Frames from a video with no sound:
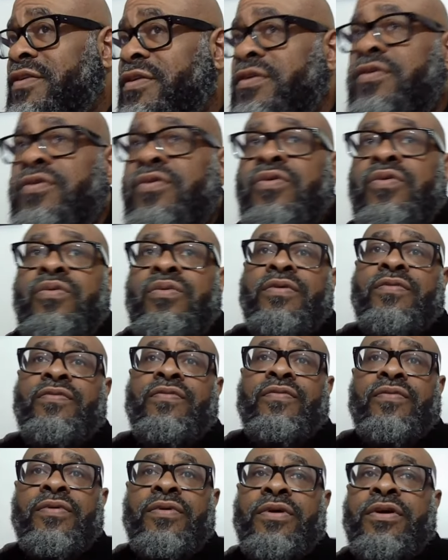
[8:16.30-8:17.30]
to do
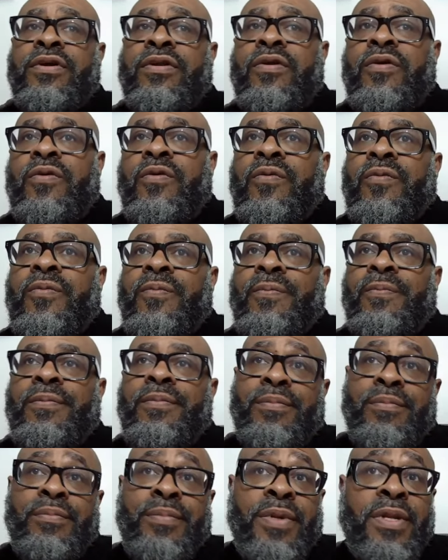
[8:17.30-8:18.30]
with, you know,
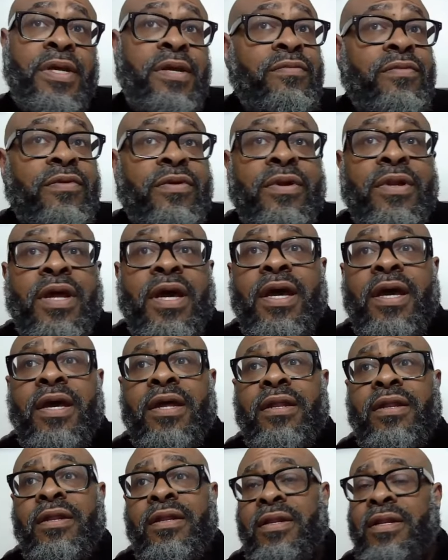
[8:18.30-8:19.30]
believe it or
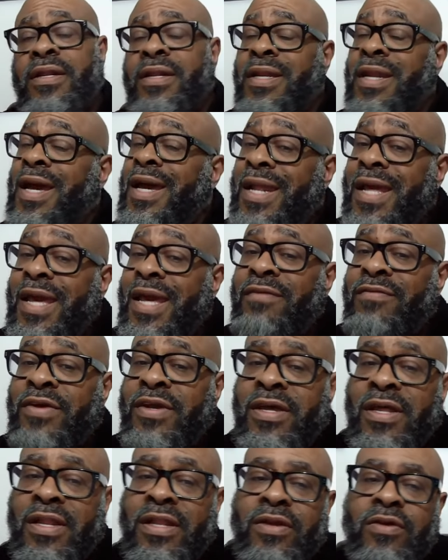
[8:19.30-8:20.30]
not, not
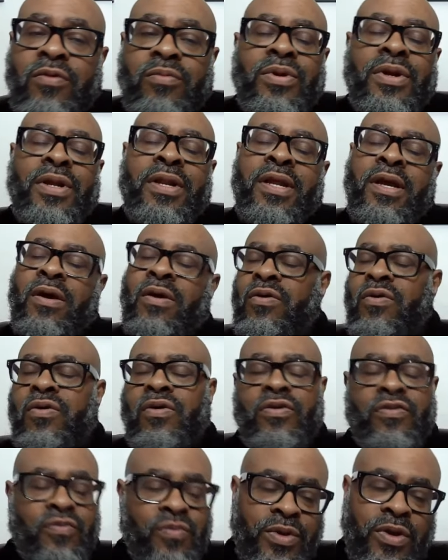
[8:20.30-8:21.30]
having Kelly Oubre. Now, of
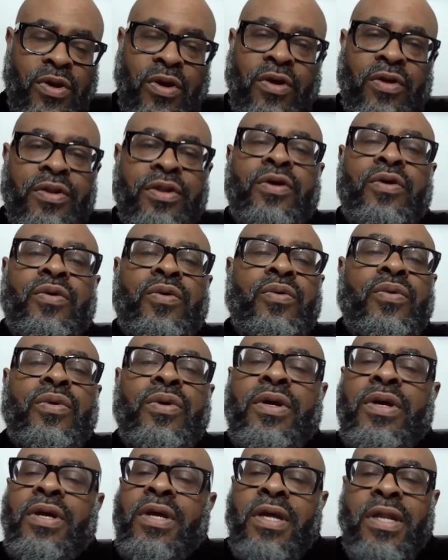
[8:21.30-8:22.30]
course, we all know
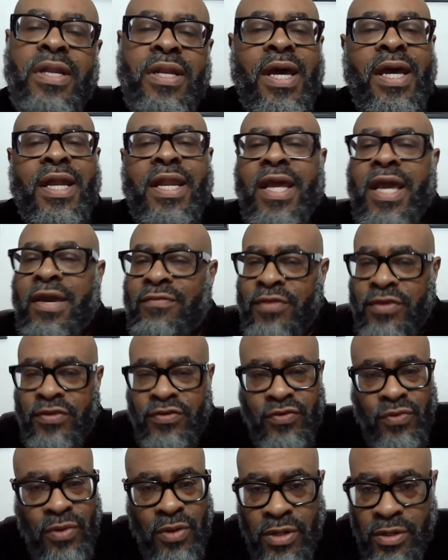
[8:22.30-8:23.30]
not having
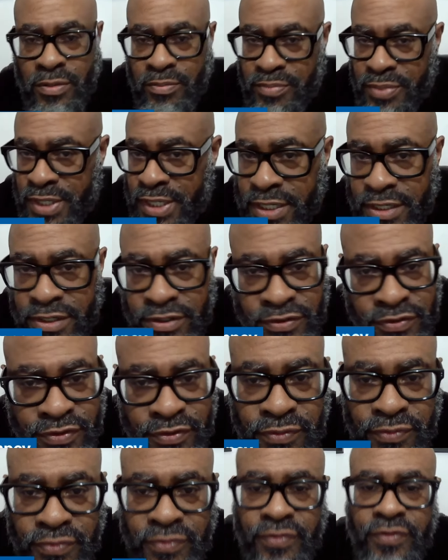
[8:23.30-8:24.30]
Joel Embiid is
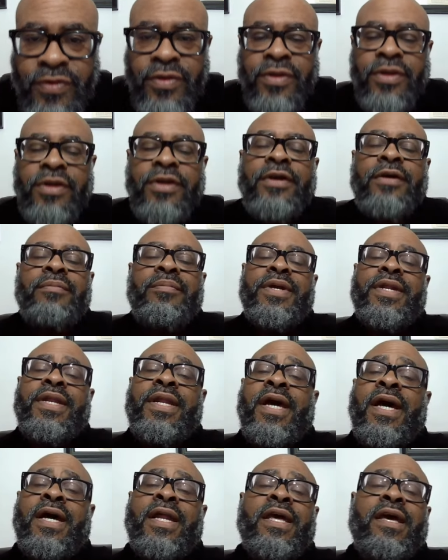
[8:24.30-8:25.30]
huge. But
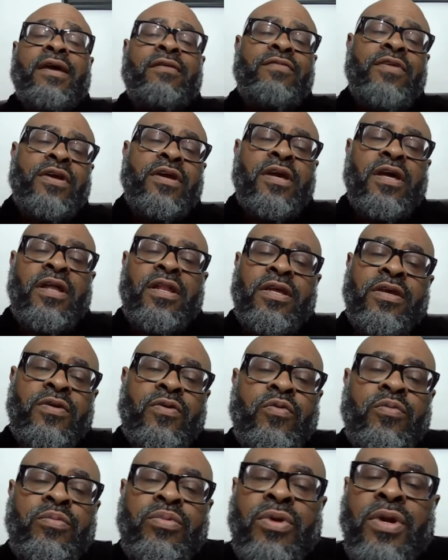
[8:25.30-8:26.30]
not having Kelly
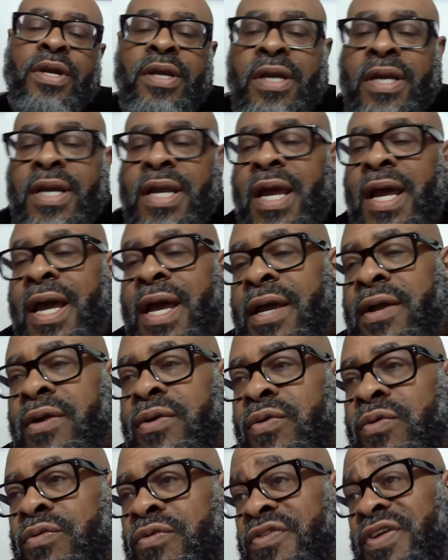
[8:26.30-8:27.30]
Oubre, a guy
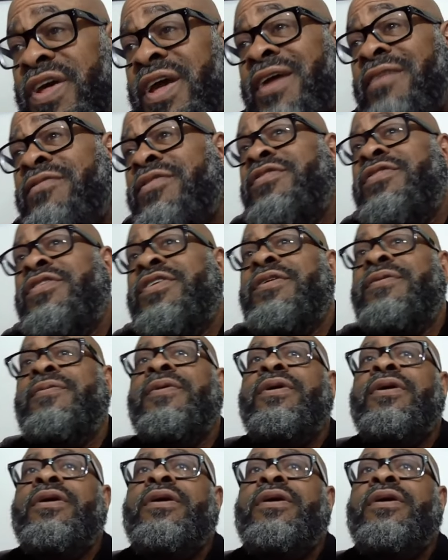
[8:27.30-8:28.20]
who was averaging